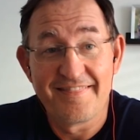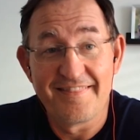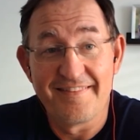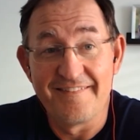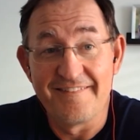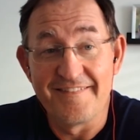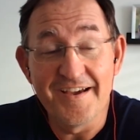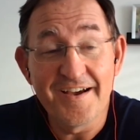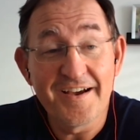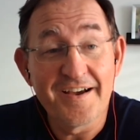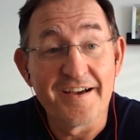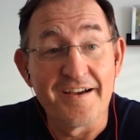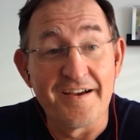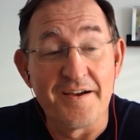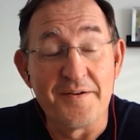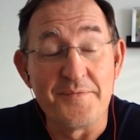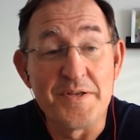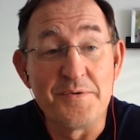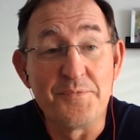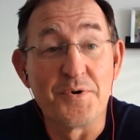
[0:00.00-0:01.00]
Yeah, I
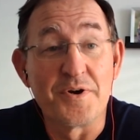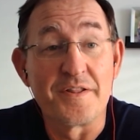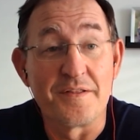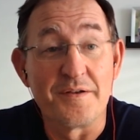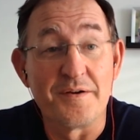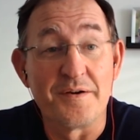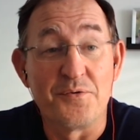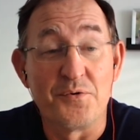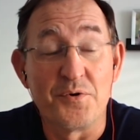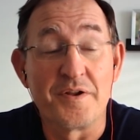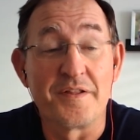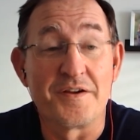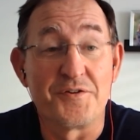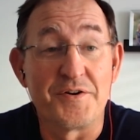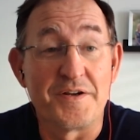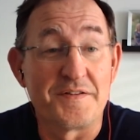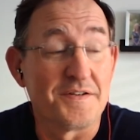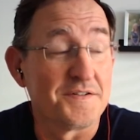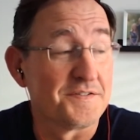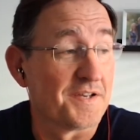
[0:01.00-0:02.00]
mean, one of the
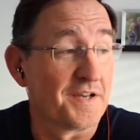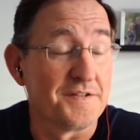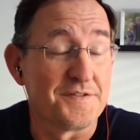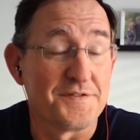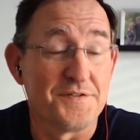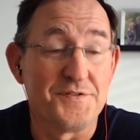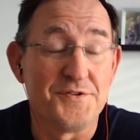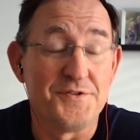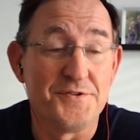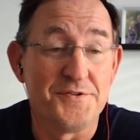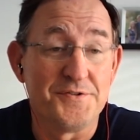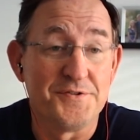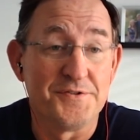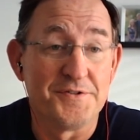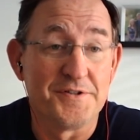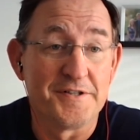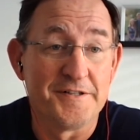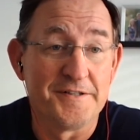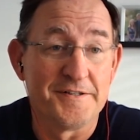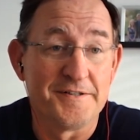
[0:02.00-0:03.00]
great things I get to do
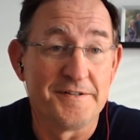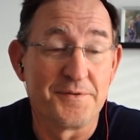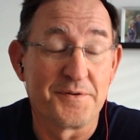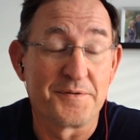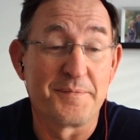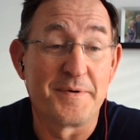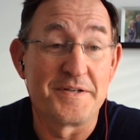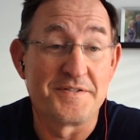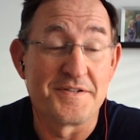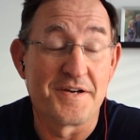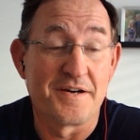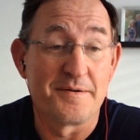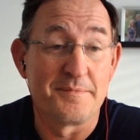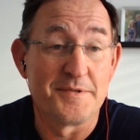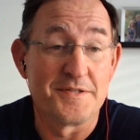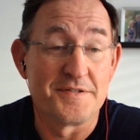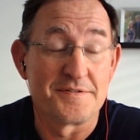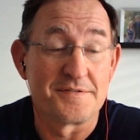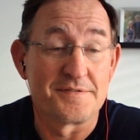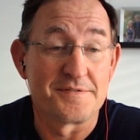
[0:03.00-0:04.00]
with my job
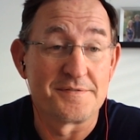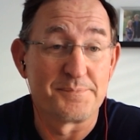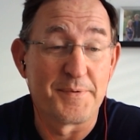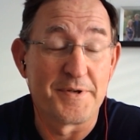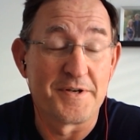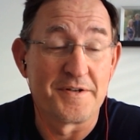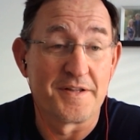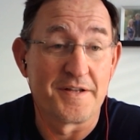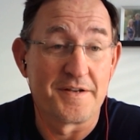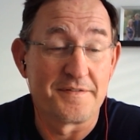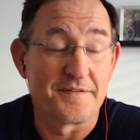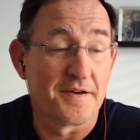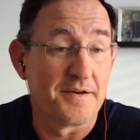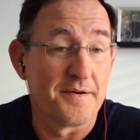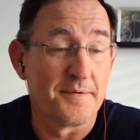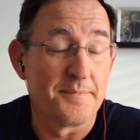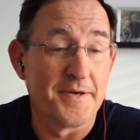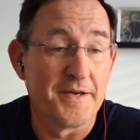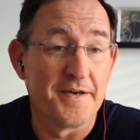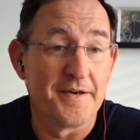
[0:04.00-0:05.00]
is spend a lot of
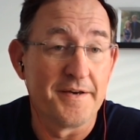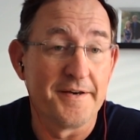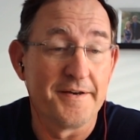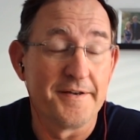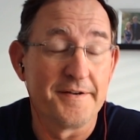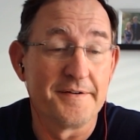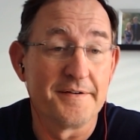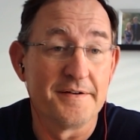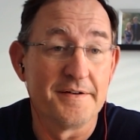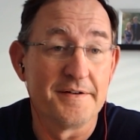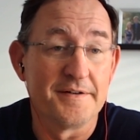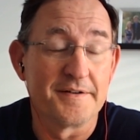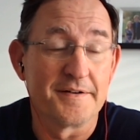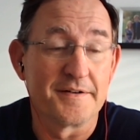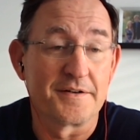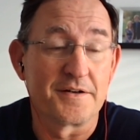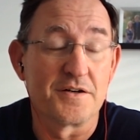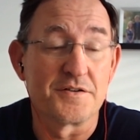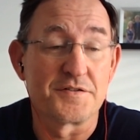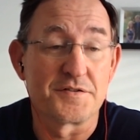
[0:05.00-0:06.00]
time at
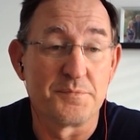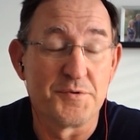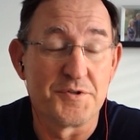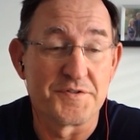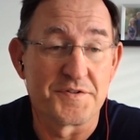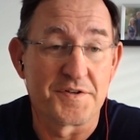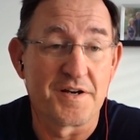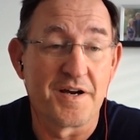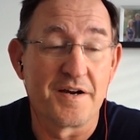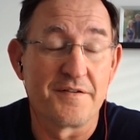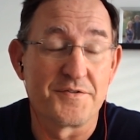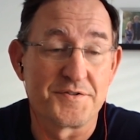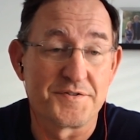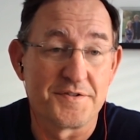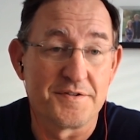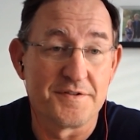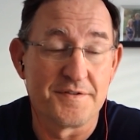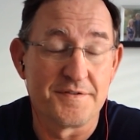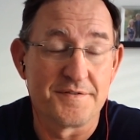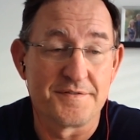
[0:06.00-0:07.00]
customers at
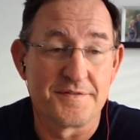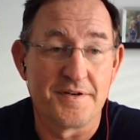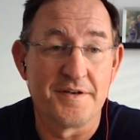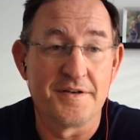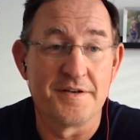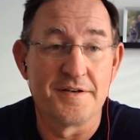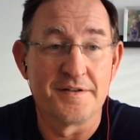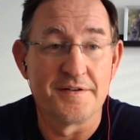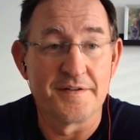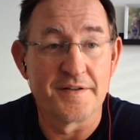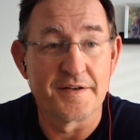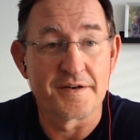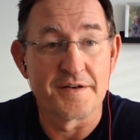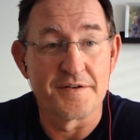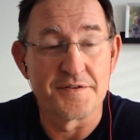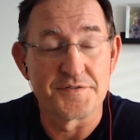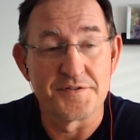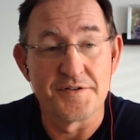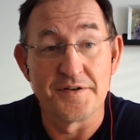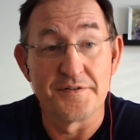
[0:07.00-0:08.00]
conferences and that kind
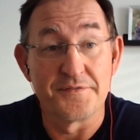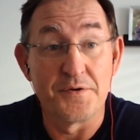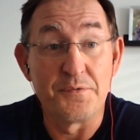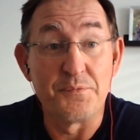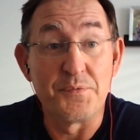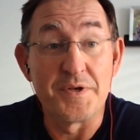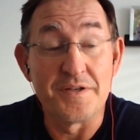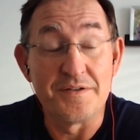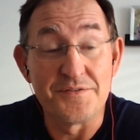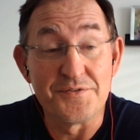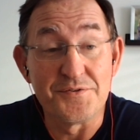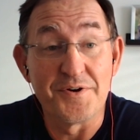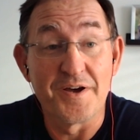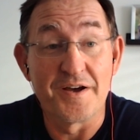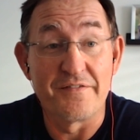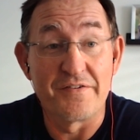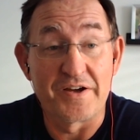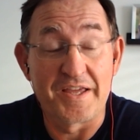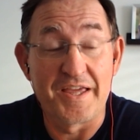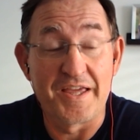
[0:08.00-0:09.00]
of stuff. And we do
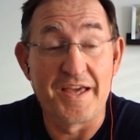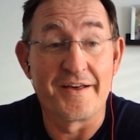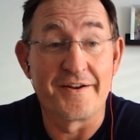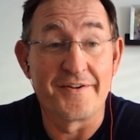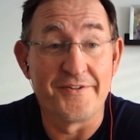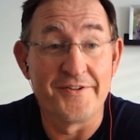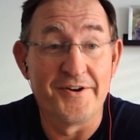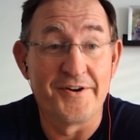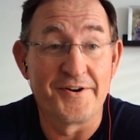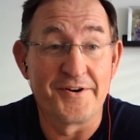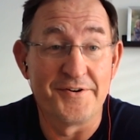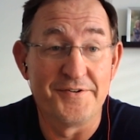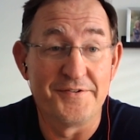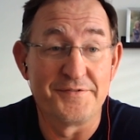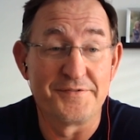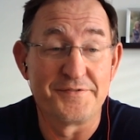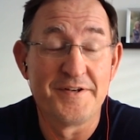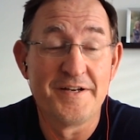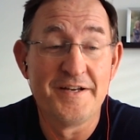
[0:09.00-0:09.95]
have a catalog of